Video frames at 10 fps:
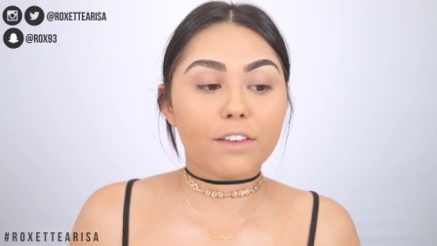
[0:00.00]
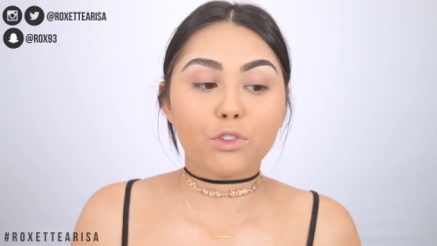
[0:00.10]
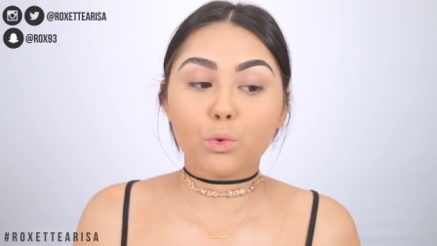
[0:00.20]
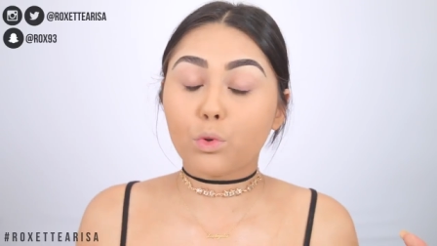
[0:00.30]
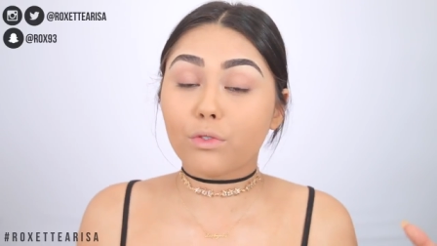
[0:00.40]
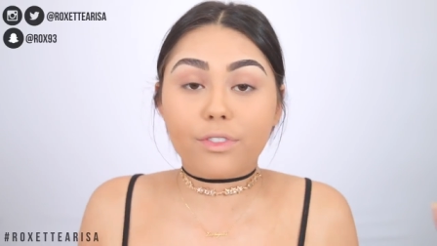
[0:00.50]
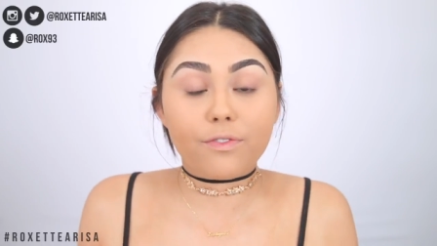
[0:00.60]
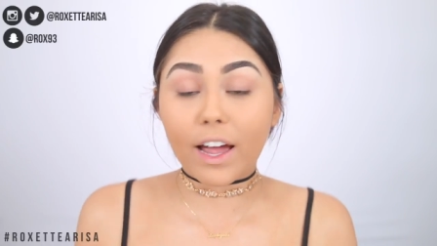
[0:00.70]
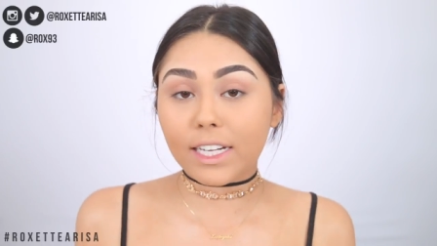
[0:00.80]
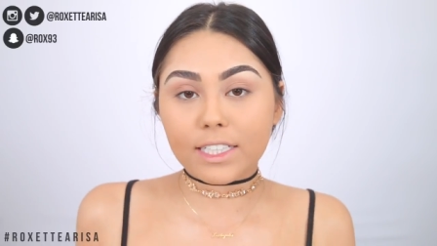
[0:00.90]
If you
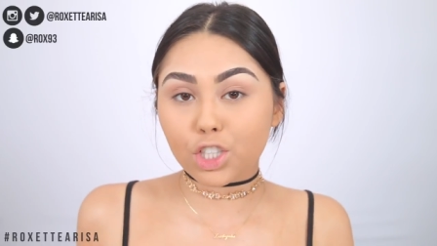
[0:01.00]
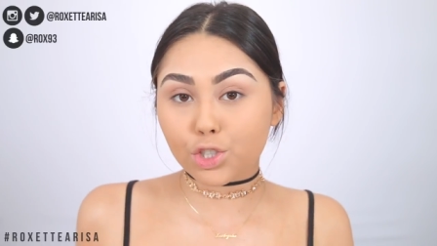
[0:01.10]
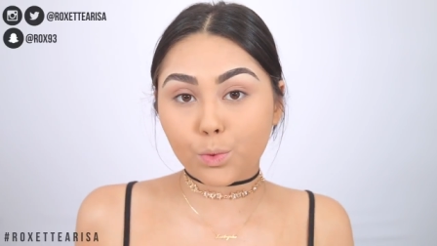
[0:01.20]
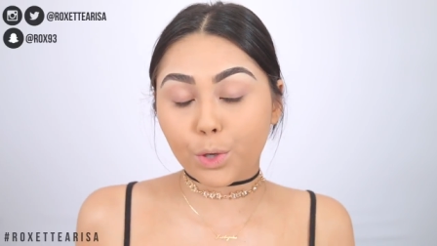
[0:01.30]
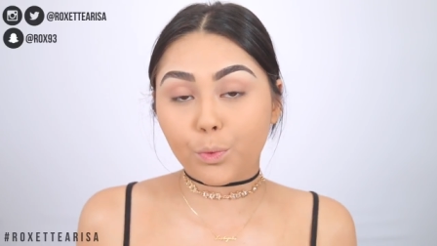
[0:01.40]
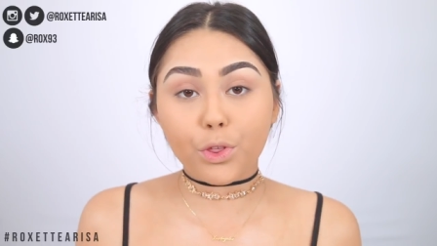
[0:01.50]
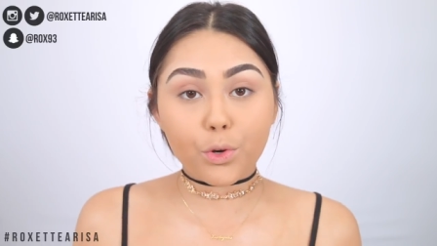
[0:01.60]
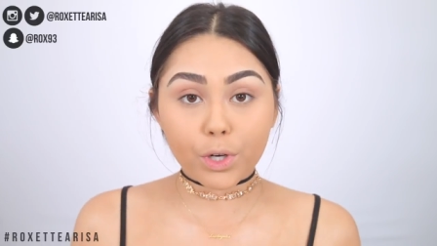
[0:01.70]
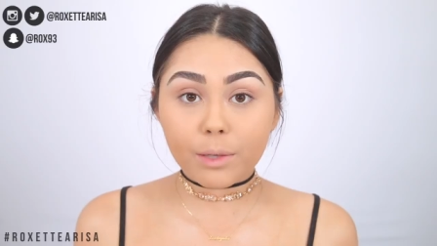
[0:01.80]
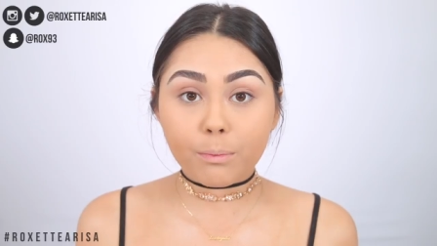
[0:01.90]
find it easier to work
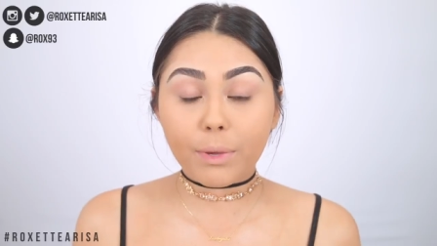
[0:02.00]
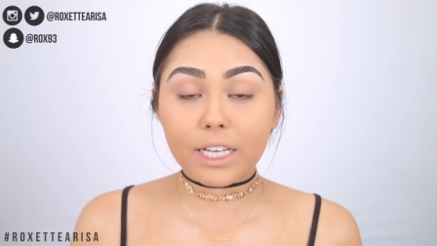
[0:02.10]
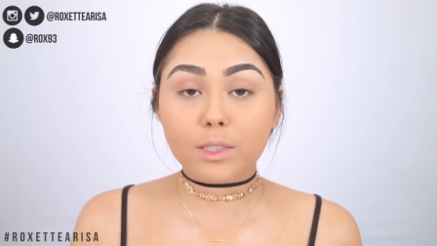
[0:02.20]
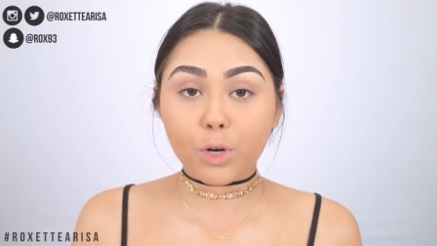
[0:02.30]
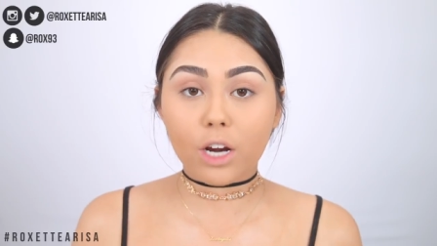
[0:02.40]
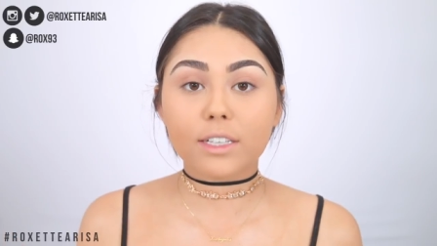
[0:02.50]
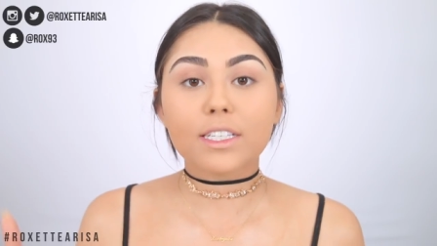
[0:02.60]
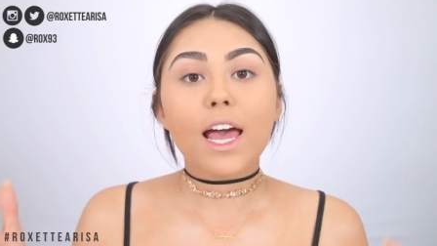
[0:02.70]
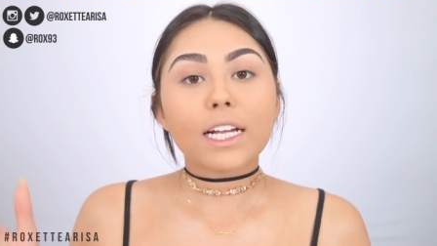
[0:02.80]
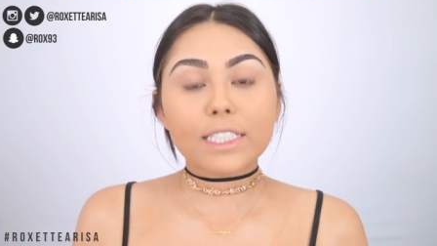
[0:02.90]
with cream-based products,